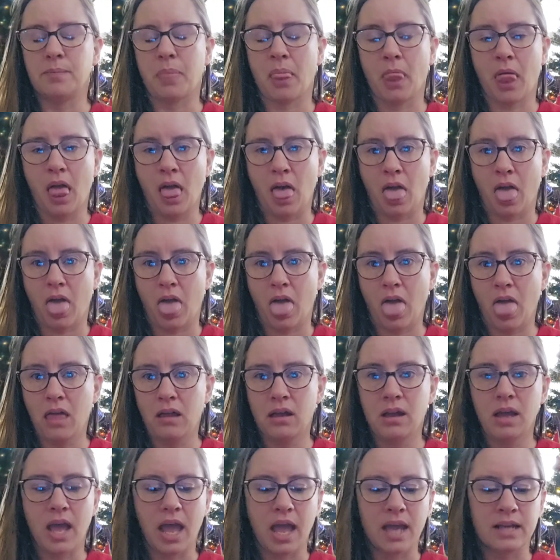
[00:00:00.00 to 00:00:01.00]

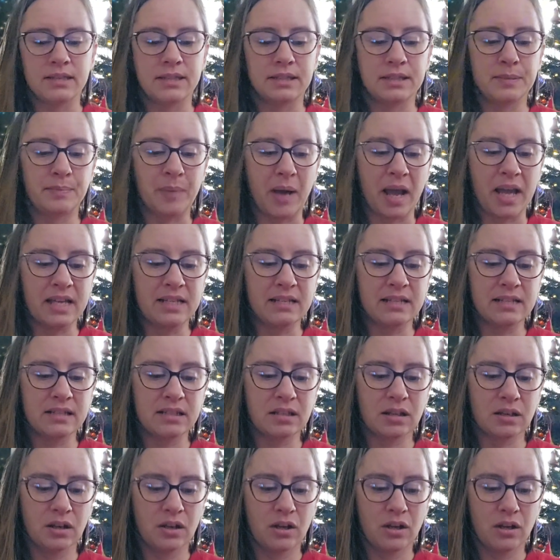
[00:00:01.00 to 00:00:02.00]
a spiced